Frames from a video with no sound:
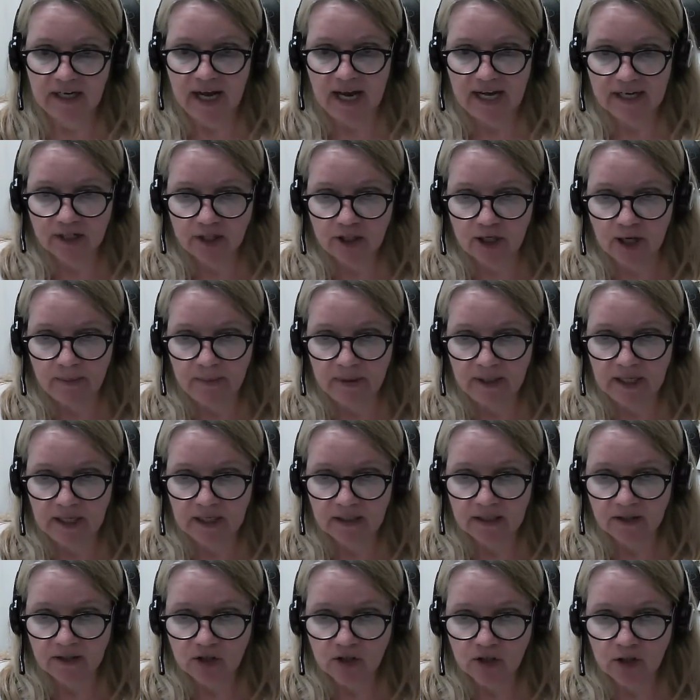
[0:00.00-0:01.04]
Cash coming
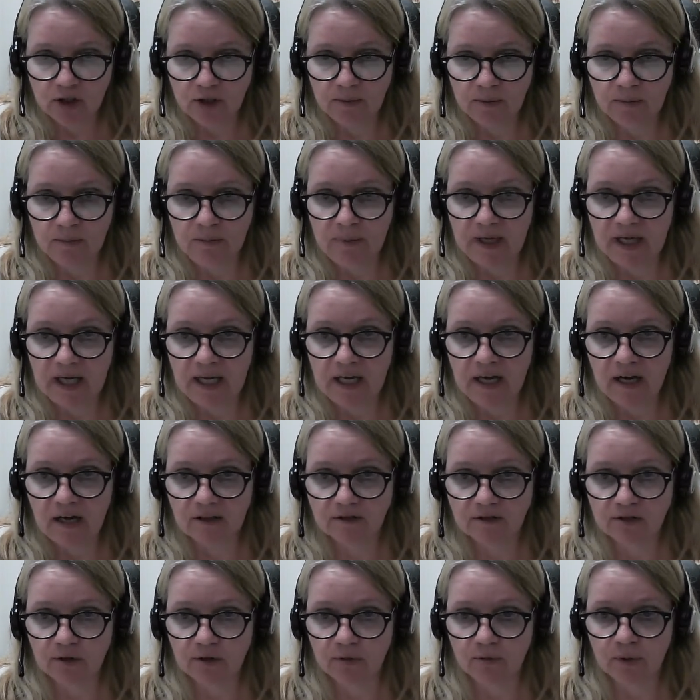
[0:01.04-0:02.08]
in shouldn't be
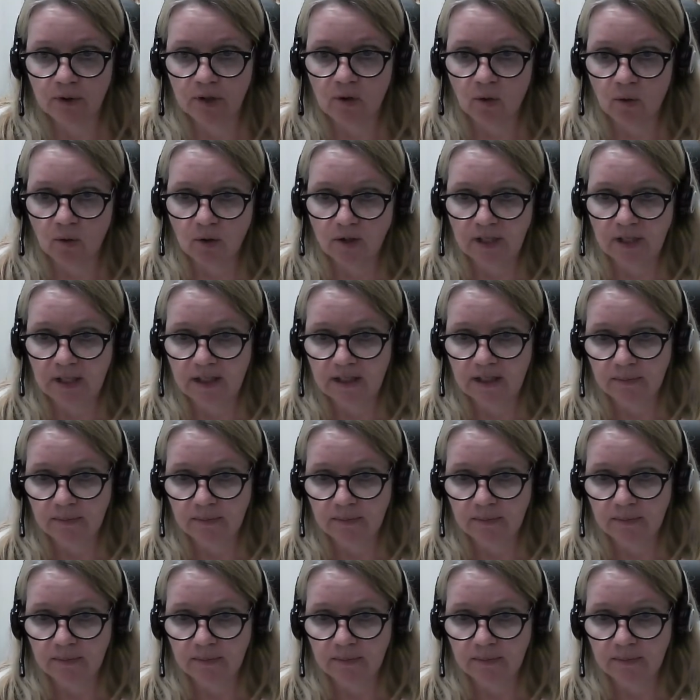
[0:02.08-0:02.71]
also recorded